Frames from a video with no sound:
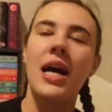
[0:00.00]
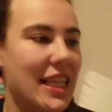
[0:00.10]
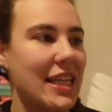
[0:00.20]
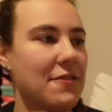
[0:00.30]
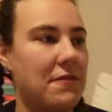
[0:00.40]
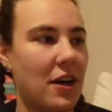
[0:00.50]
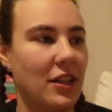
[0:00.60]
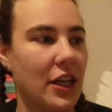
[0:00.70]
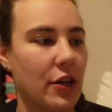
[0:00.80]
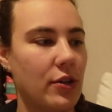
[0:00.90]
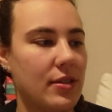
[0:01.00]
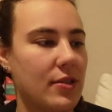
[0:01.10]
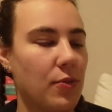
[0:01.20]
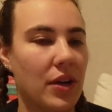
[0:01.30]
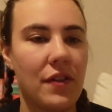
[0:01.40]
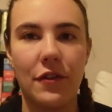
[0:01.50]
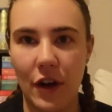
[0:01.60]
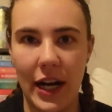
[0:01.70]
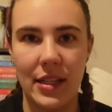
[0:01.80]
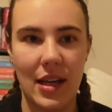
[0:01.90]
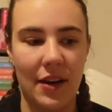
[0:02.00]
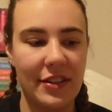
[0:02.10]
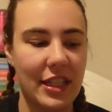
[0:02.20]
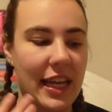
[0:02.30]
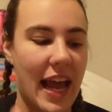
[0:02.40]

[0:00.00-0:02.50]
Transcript: This follows one of the friends, obviously,